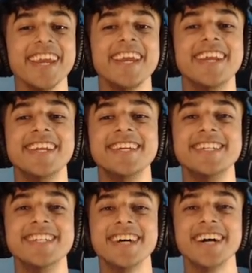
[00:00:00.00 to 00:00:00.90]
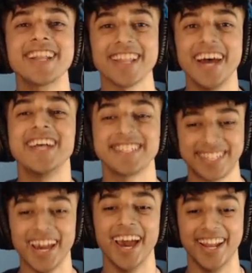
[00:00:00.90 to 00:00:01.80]
Hey! Let's
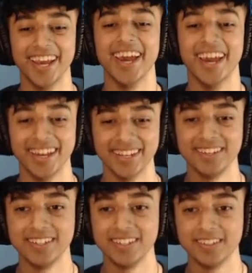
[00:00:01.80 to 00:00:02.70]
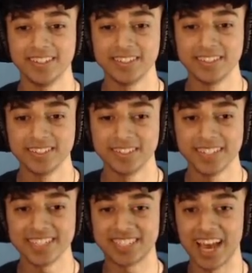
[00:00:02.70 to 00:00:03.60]
get it! Fine.
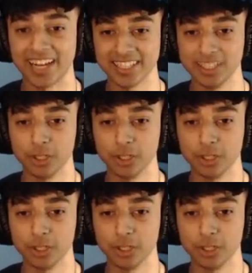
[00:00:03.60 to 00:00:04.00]
Exactly, you